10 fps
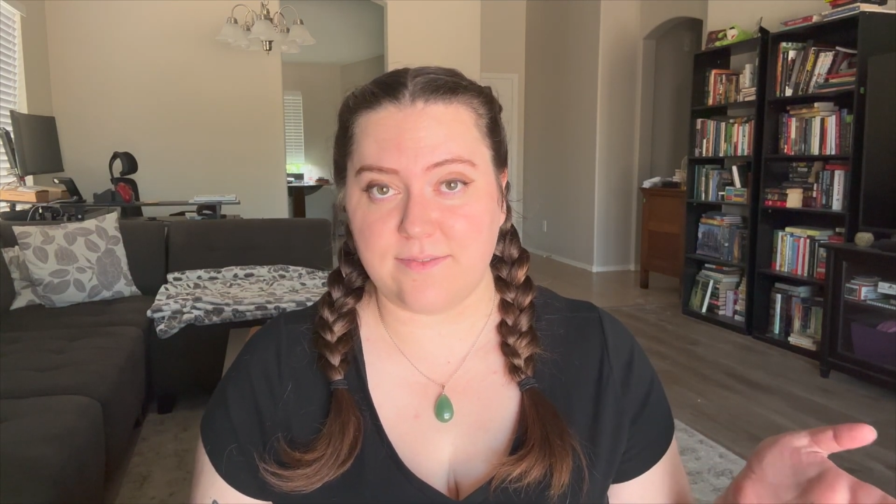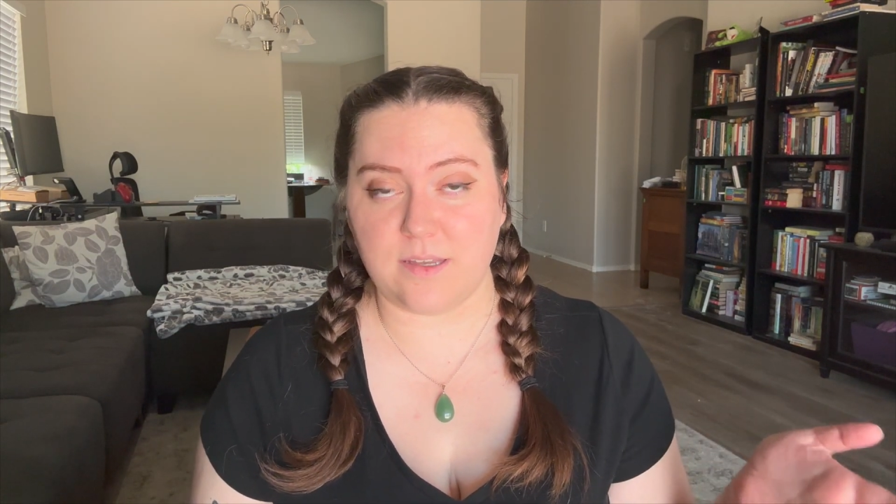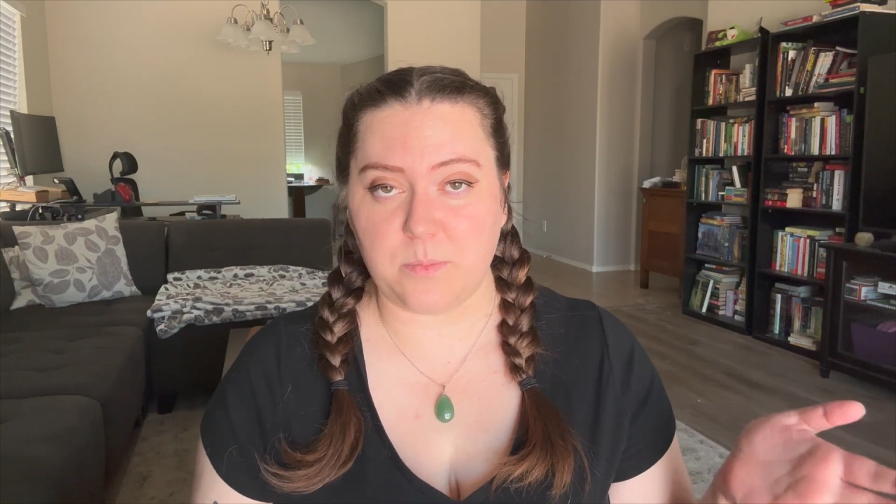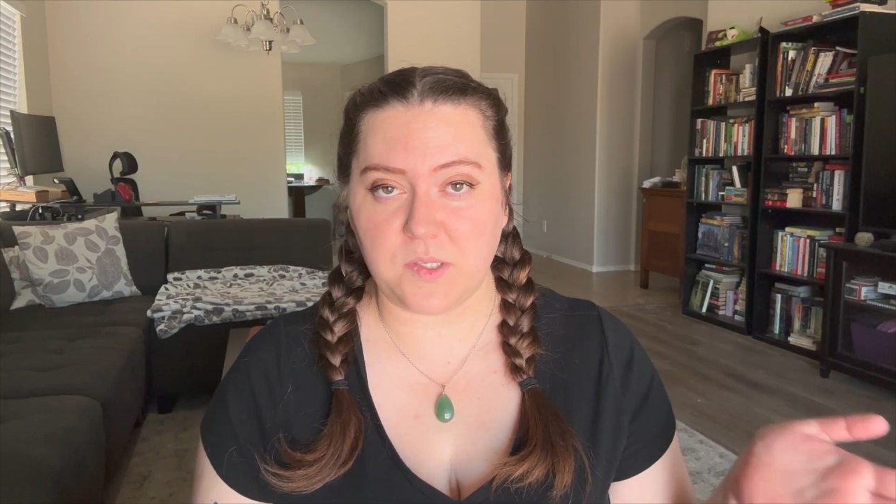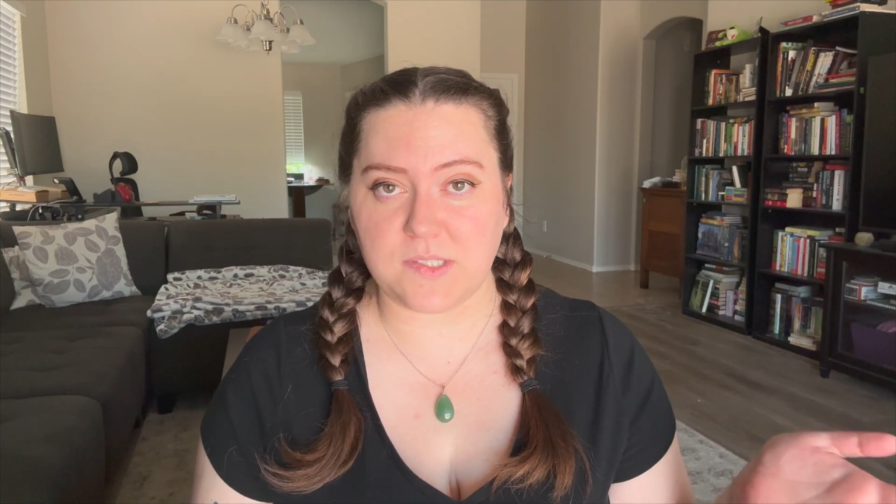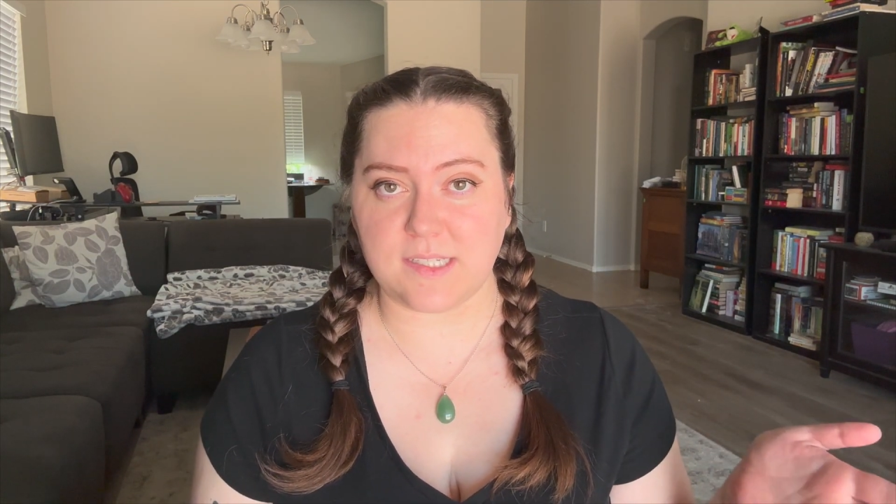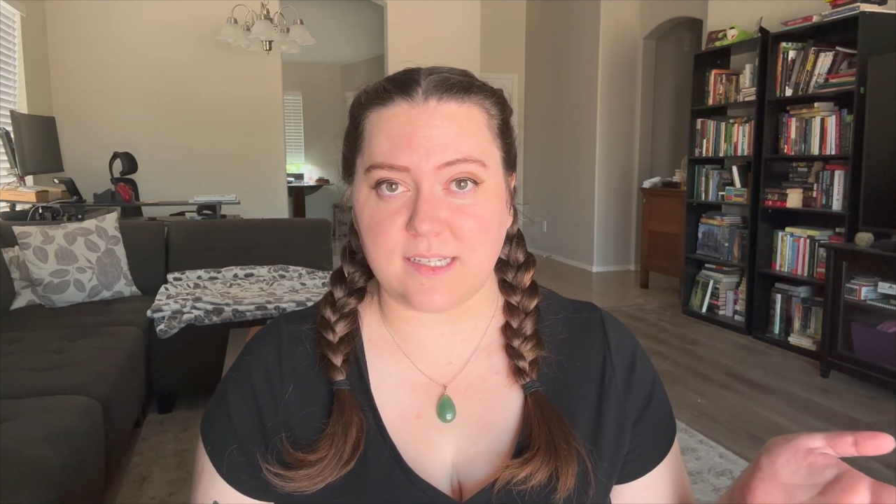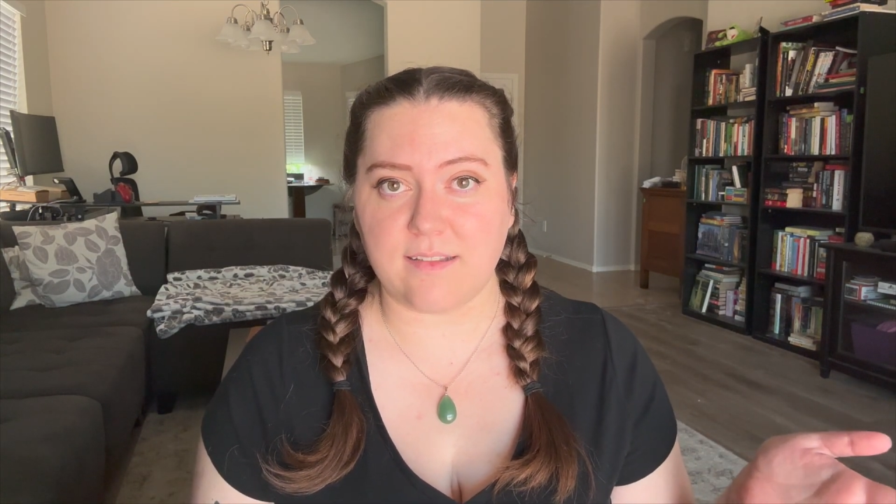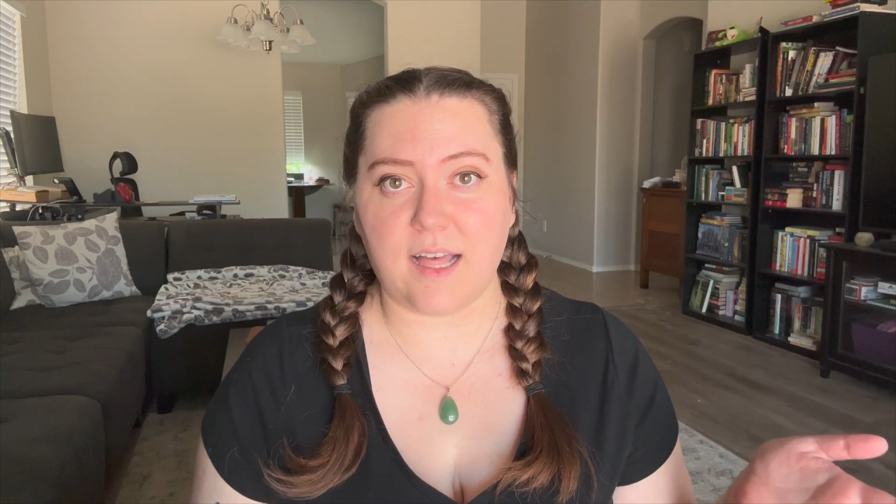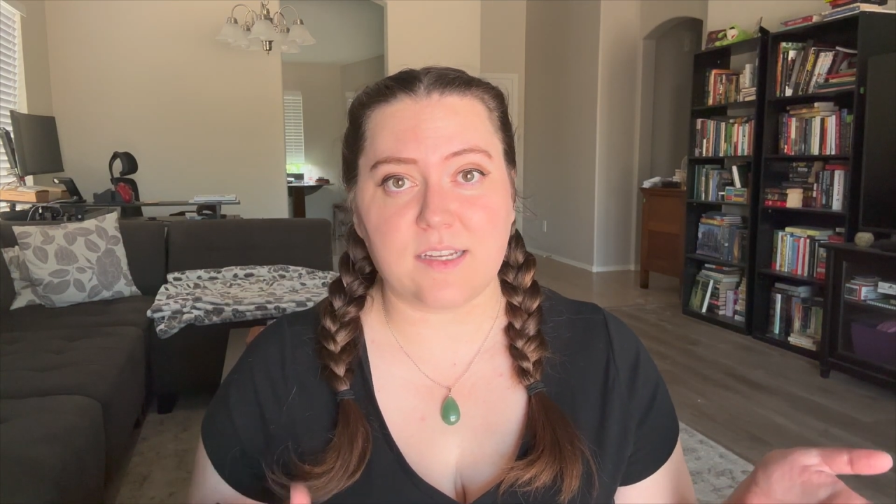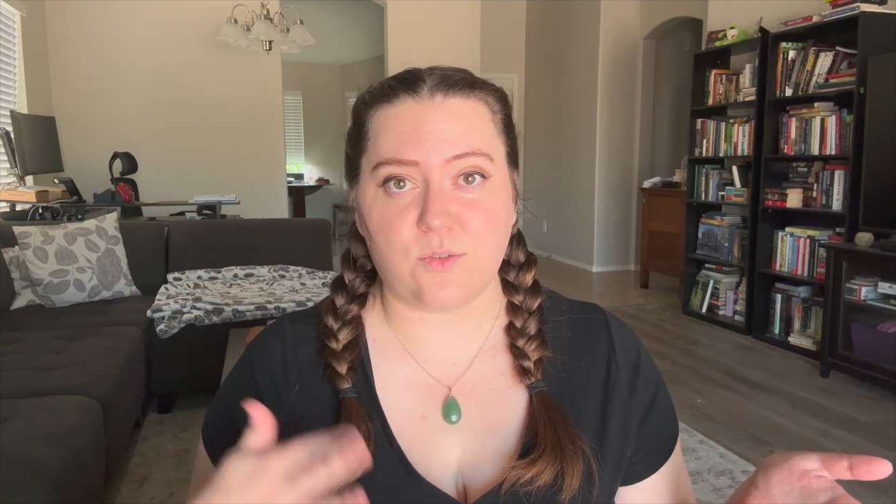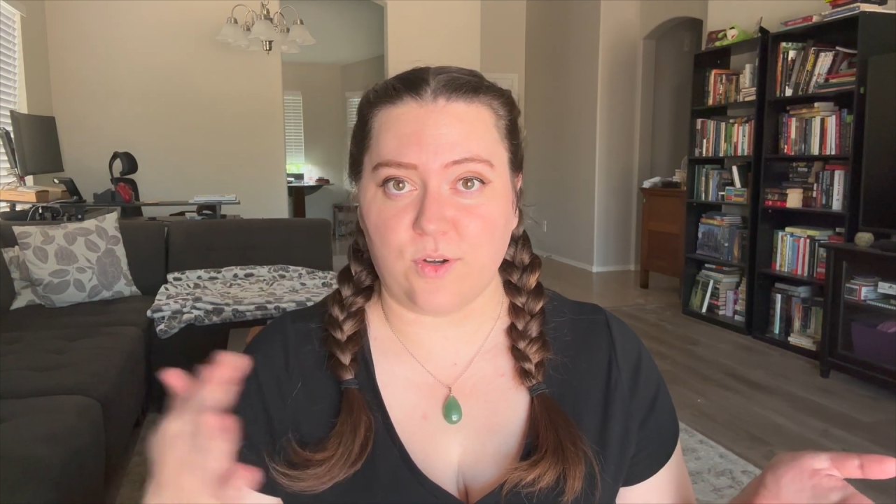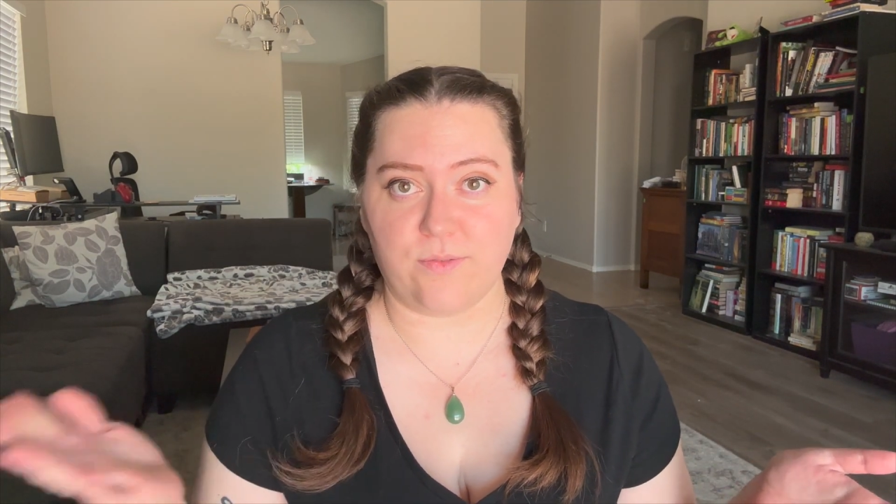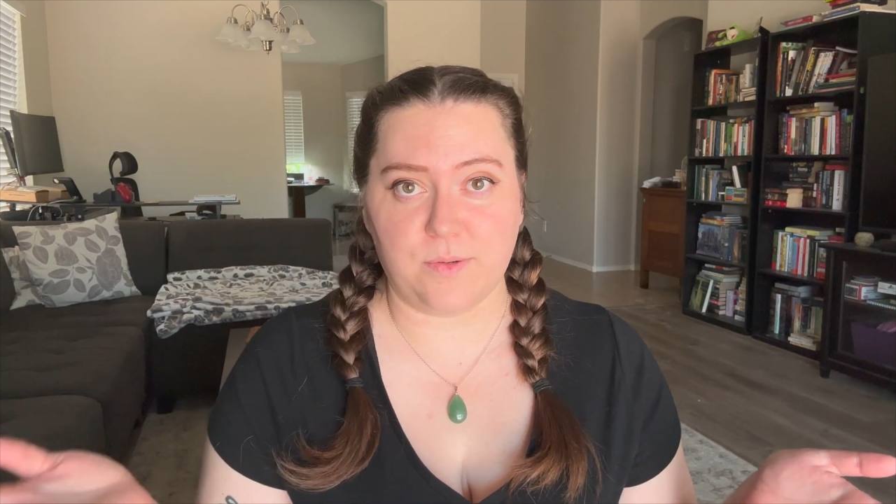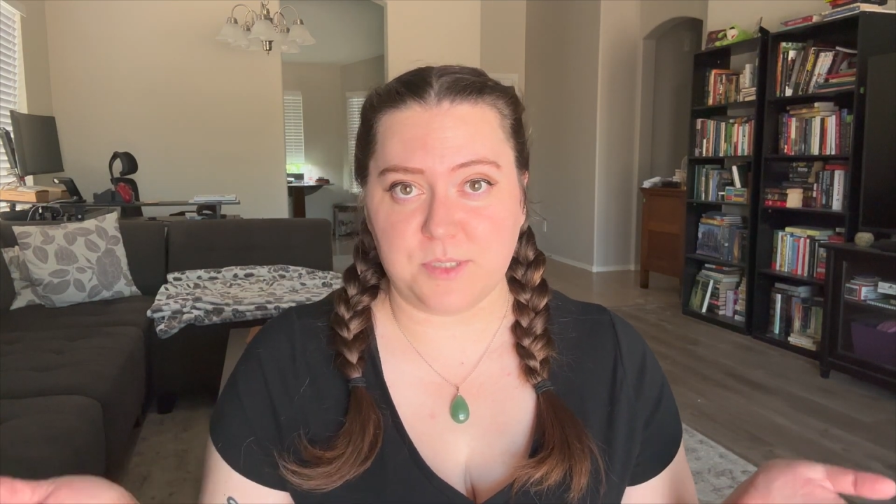abuse and neglect or from